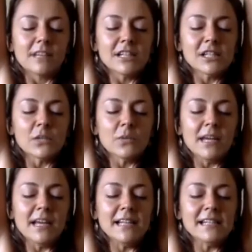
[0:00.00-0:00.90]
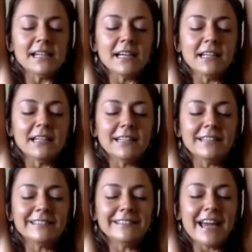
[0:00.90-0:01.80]
Squeeze
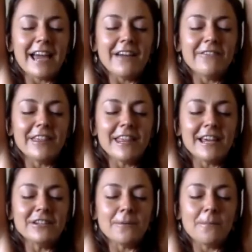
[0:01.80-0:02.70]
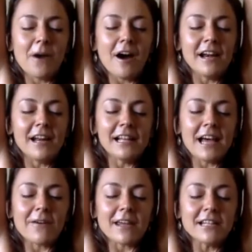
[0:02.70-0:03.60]
everything in your body,
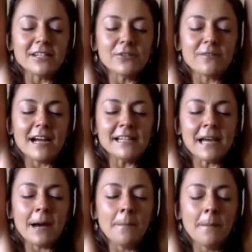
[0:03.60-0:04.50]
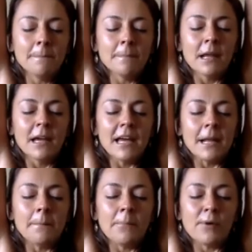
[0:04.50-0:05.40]
allowing it to rise up. And
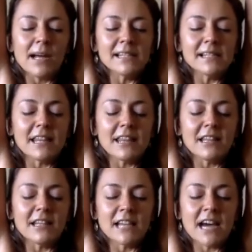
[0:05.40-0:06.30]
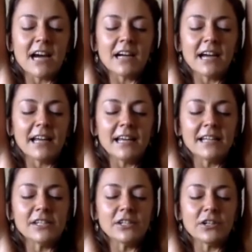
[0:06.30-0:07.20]
then press the tongue
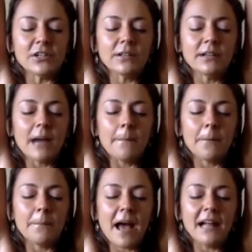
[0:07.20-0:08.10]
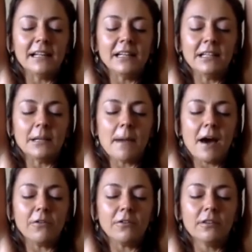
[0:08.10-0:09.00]
against your upper palate in the mouth.